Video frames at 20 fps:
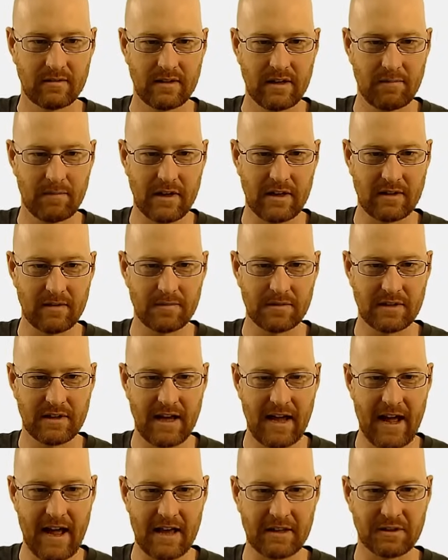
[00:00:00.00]
That becomes
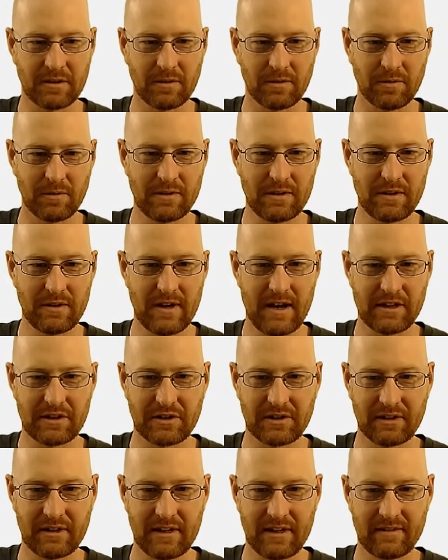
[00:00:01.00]
a hassle when you
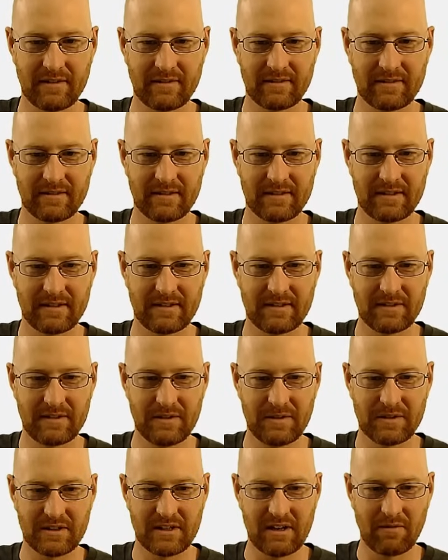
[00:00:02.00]
actually
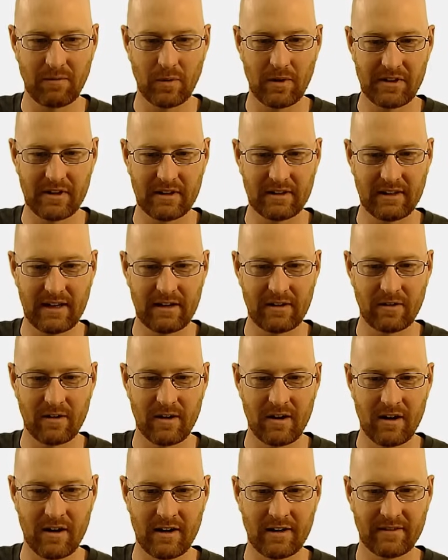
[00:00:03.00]
do stuff with it
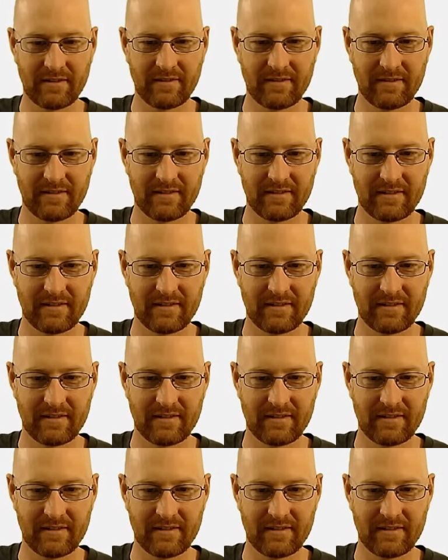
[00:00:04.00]
later on.